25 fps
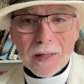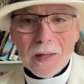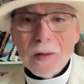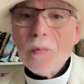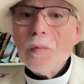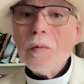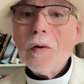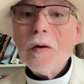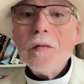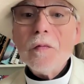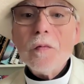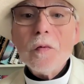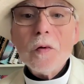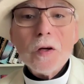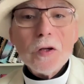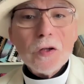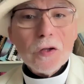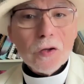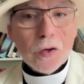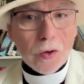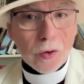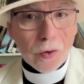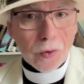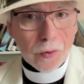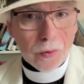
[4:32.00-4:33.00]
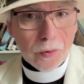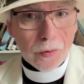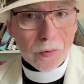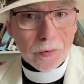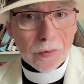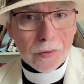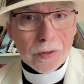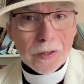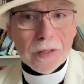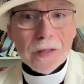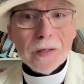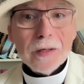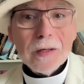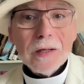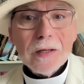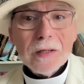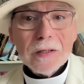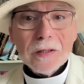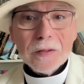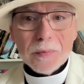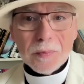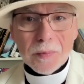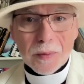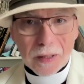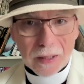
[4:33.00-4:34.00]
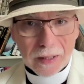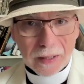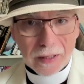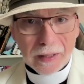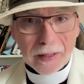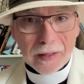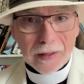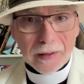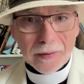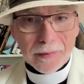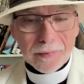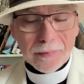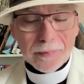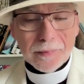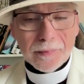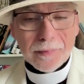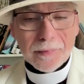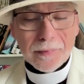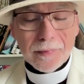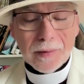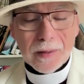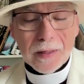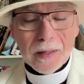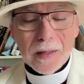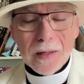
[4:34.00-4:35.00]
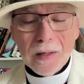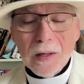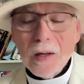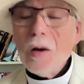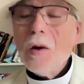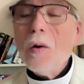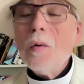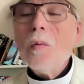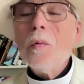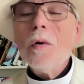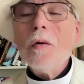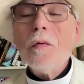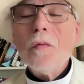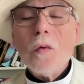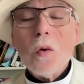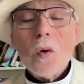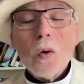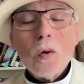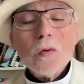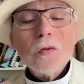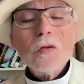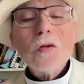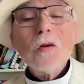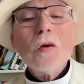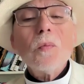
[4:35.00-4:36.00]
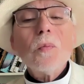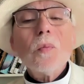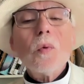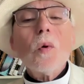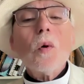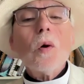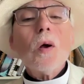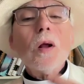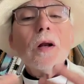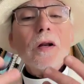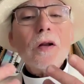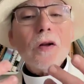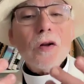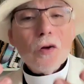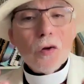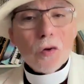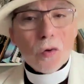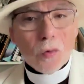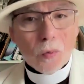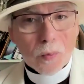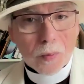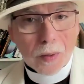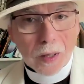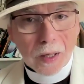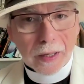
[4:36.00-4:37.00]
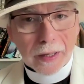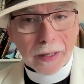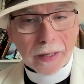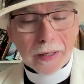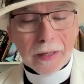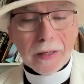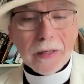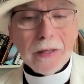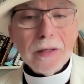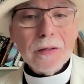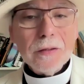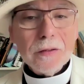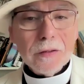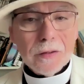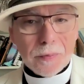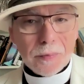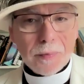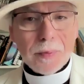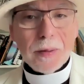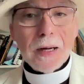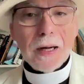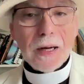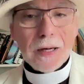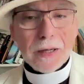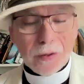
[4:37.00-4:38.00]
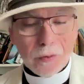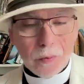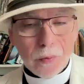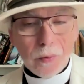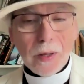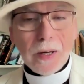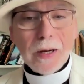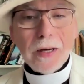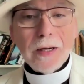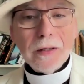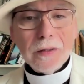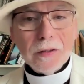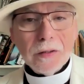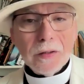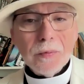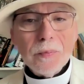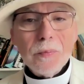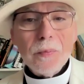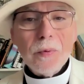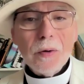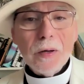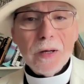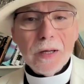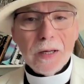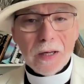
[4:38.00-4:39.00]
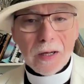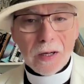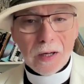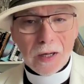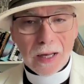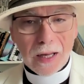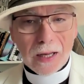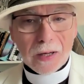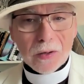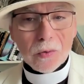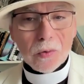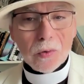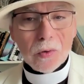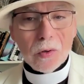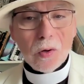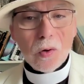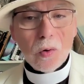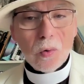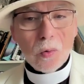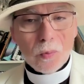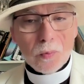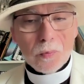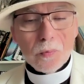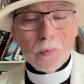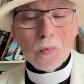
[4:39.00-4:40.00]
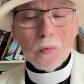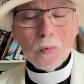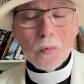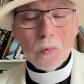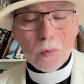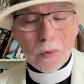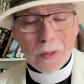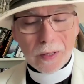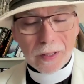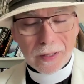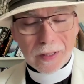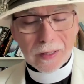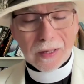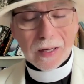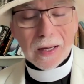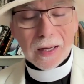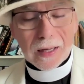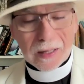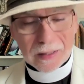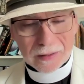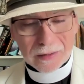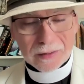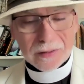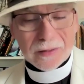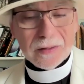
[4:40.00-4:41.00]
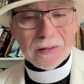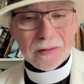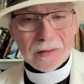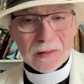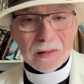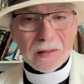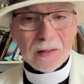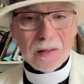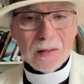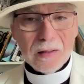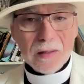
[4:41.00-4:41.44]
We've returned this money. We've also brought new money to buy grain to bring home with us.